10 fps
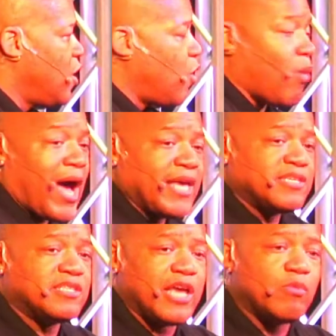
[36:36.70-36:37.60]
Why is
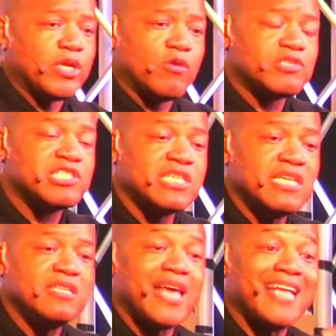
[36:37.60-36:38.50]
it that we don't
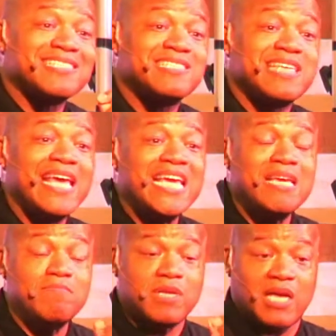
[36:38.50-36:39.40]
see that
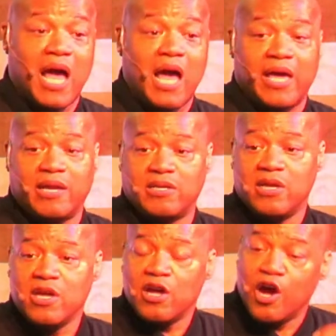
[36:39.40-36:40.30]
same kind
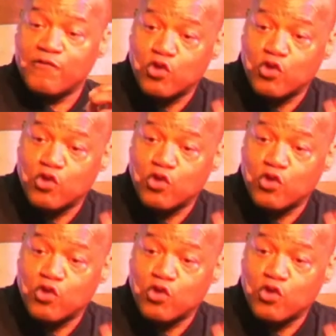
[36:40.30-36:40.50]
of